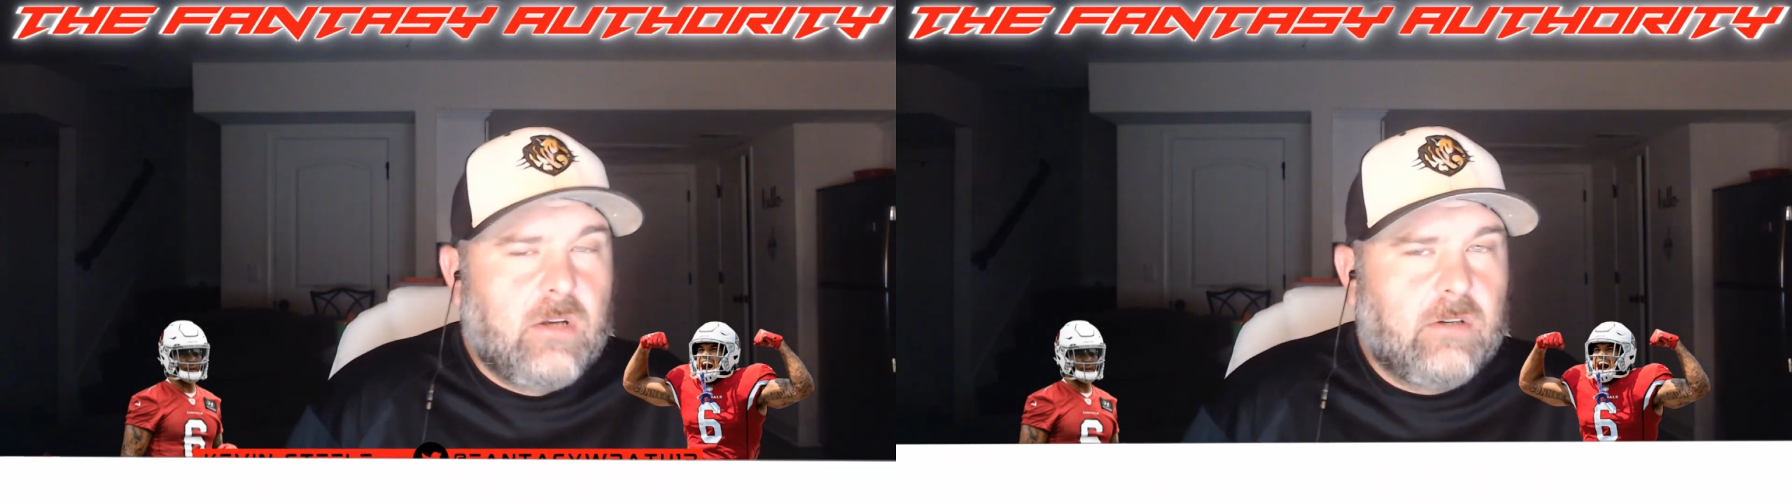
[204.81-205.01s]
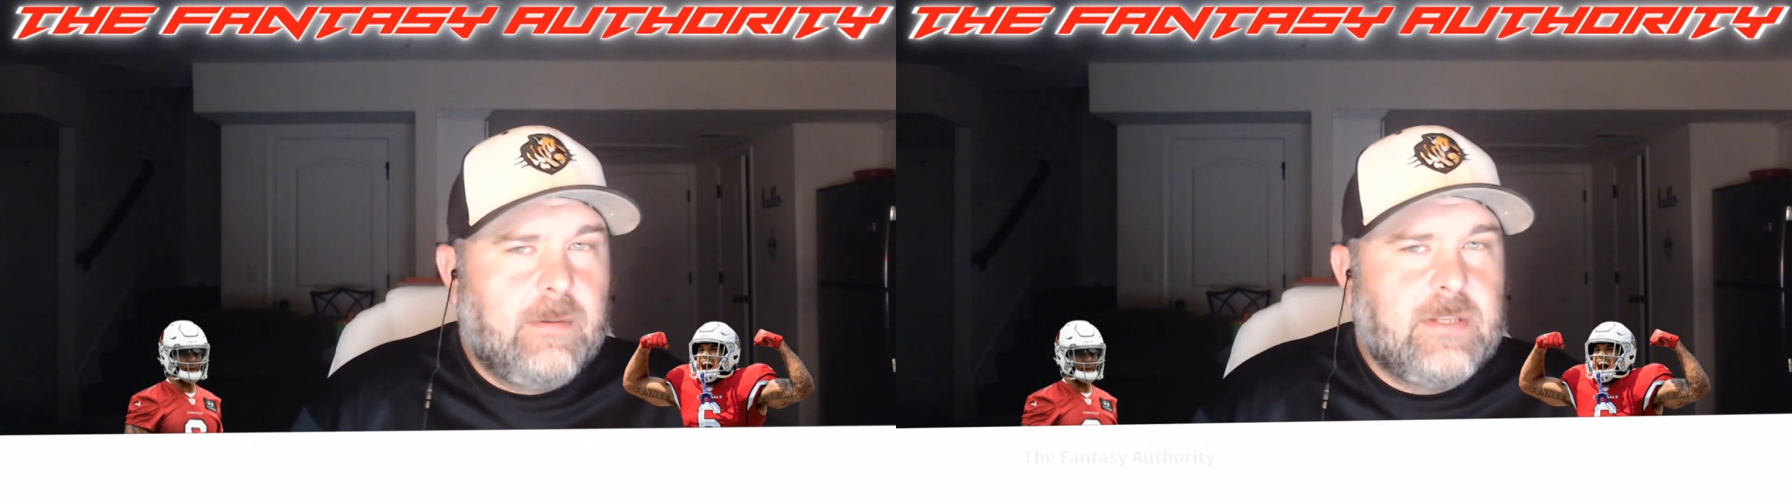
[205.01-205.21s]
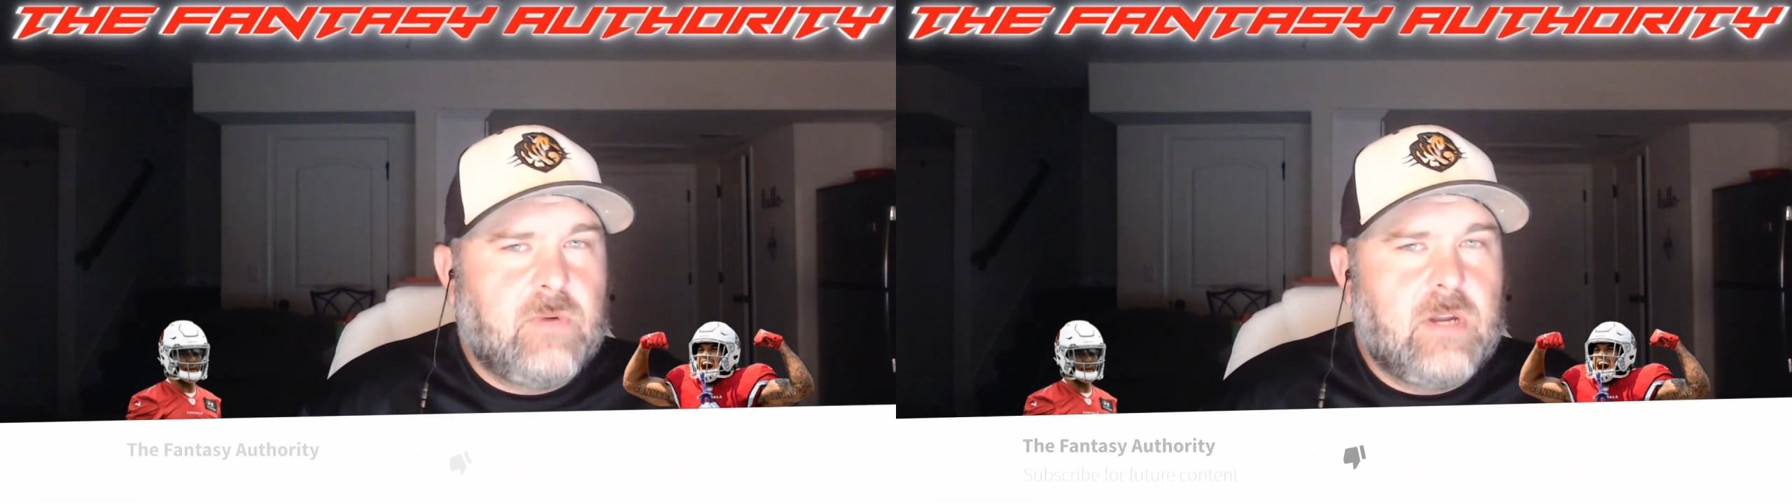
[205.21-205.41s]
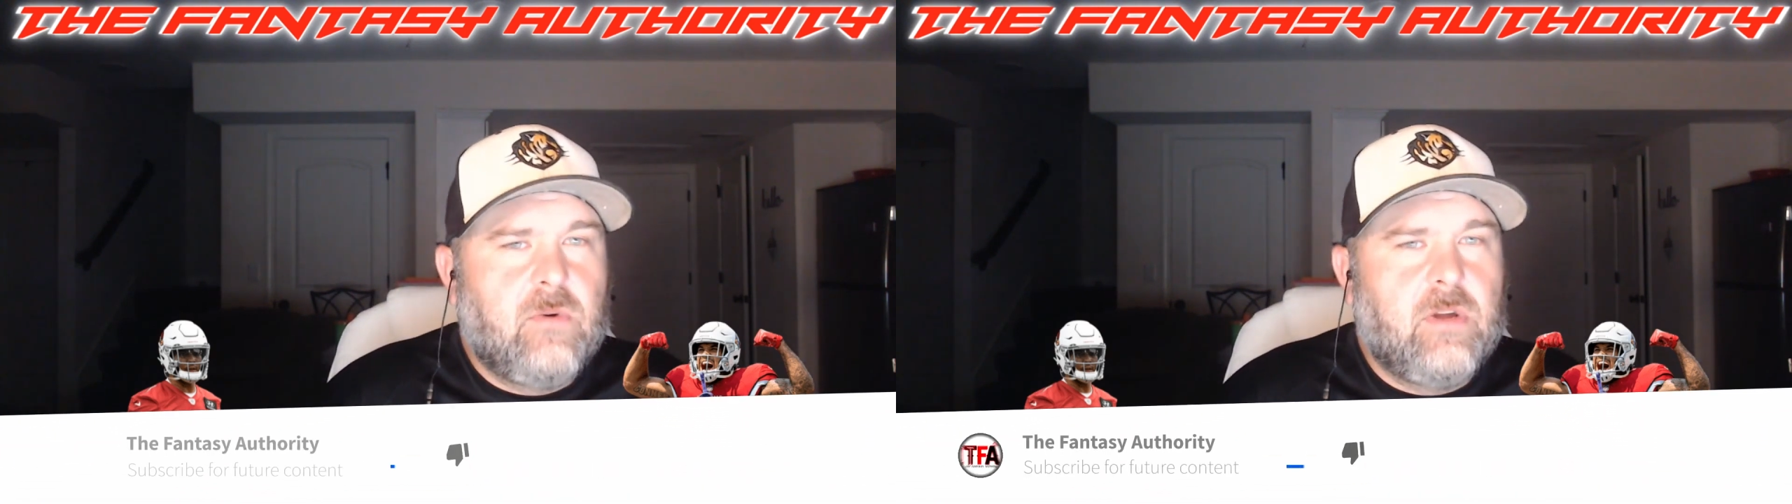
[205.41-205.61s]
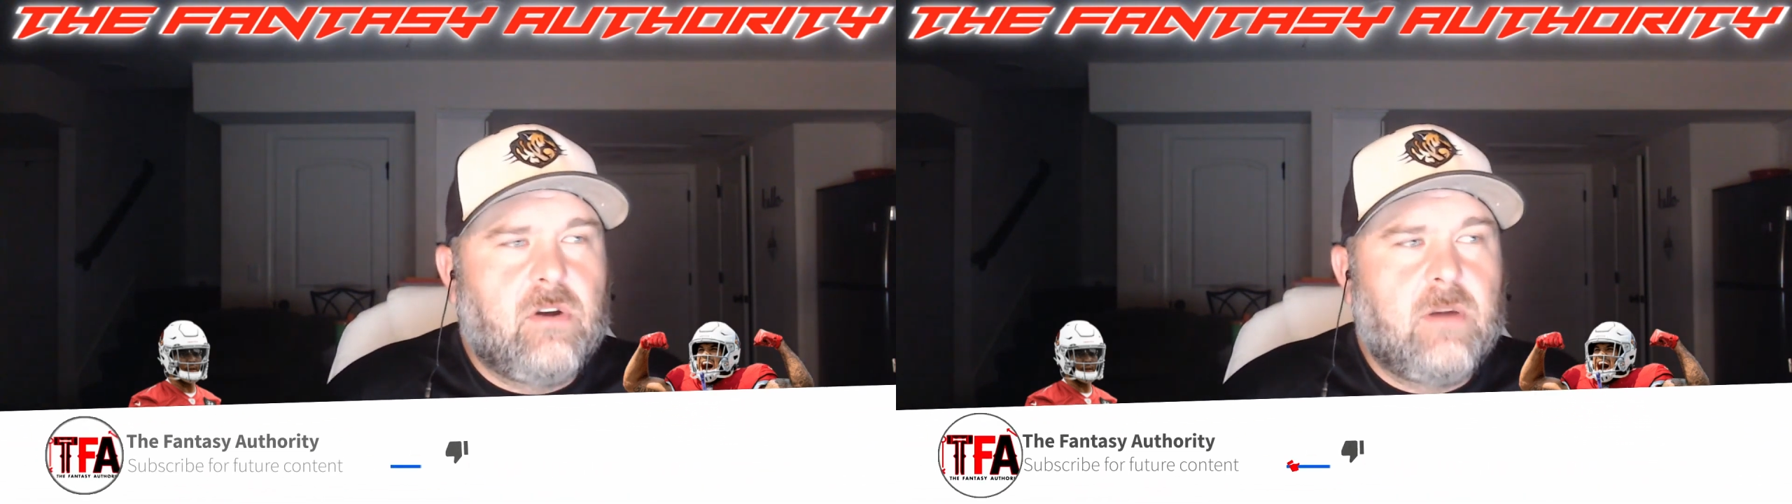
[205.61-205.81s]
or
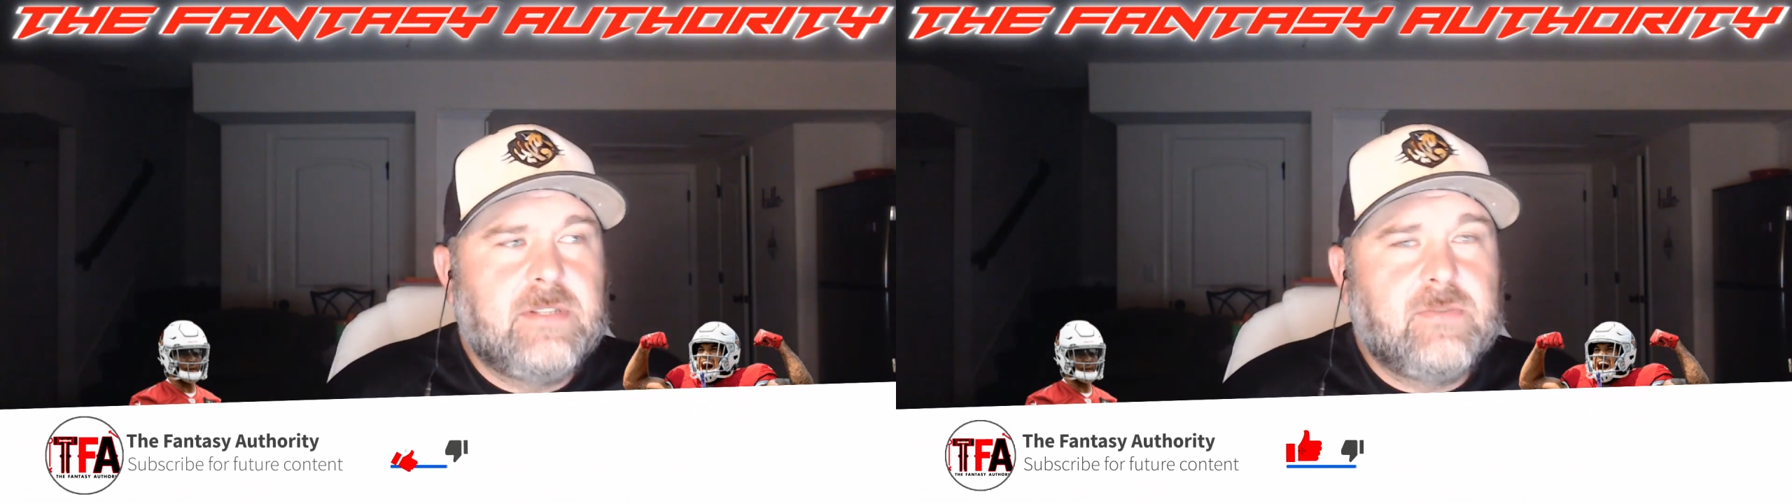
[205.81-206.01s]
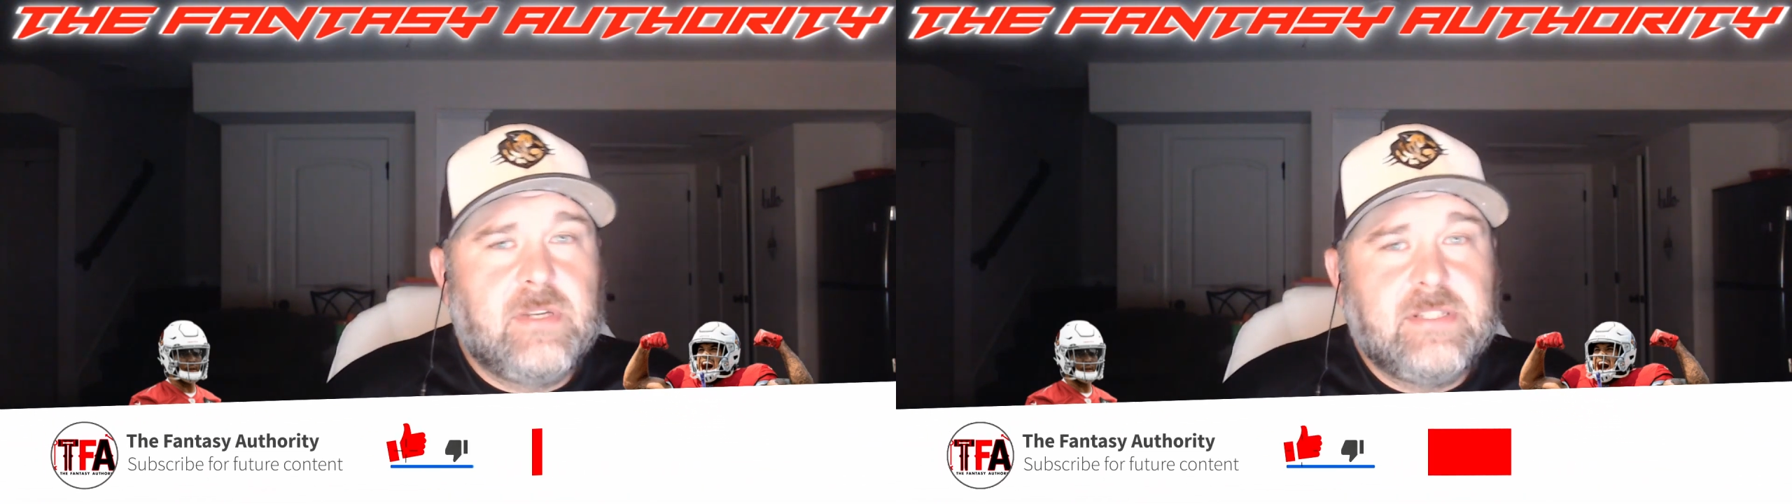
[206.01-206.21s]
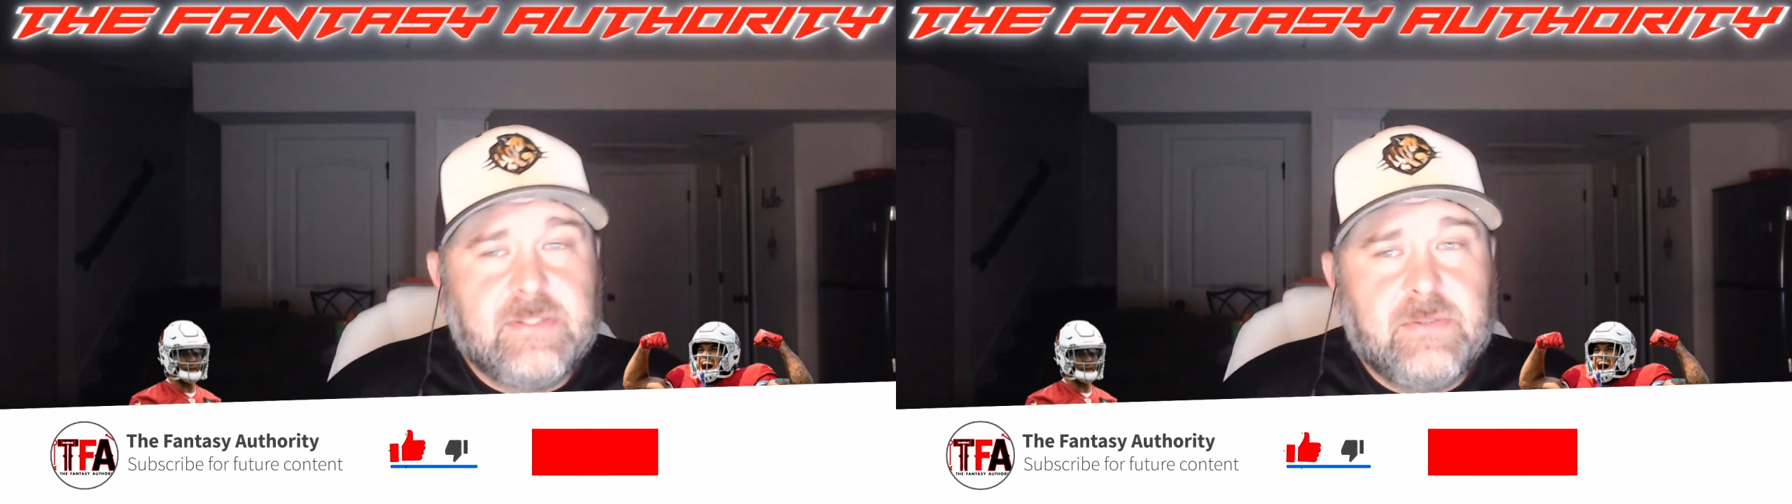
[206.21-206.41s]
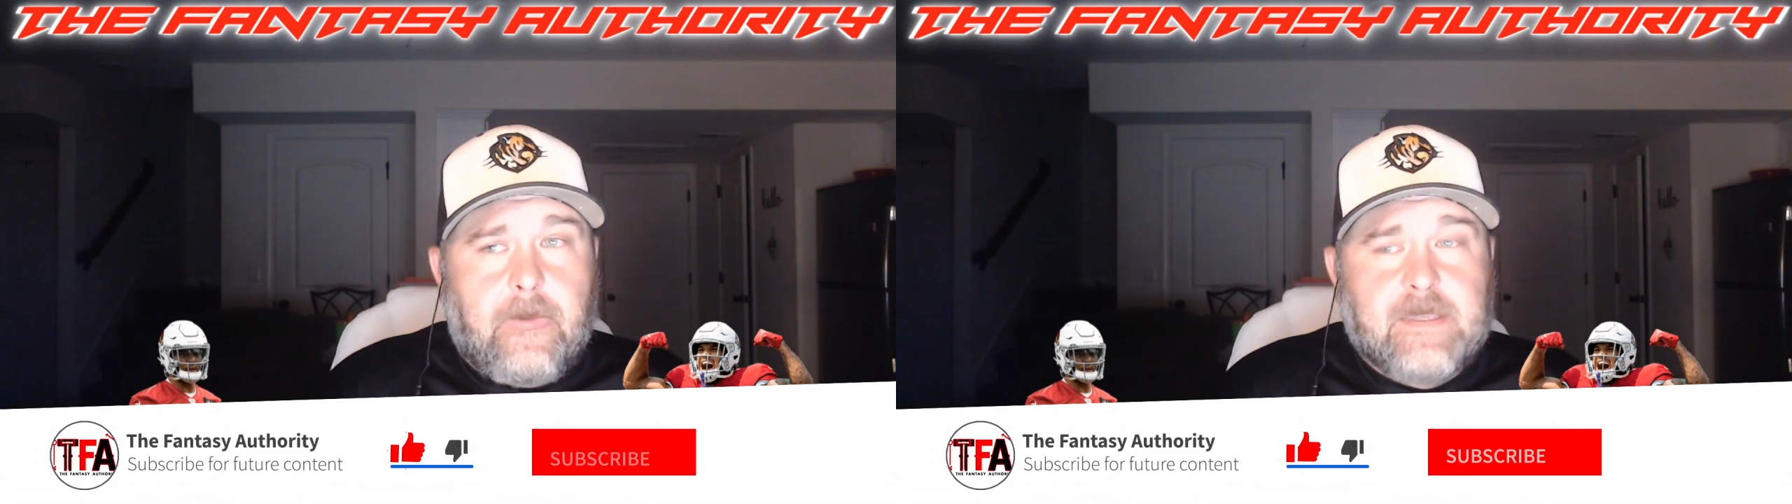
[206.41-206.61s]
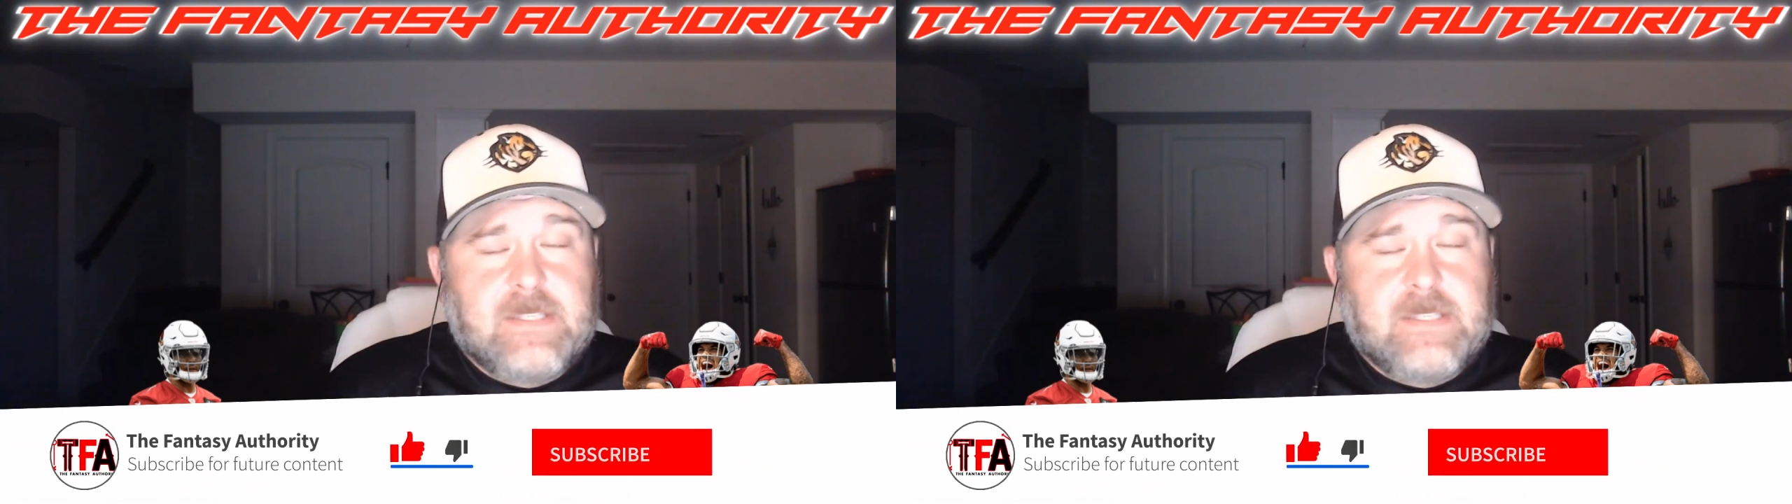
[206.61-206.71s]
RB21 or RB22.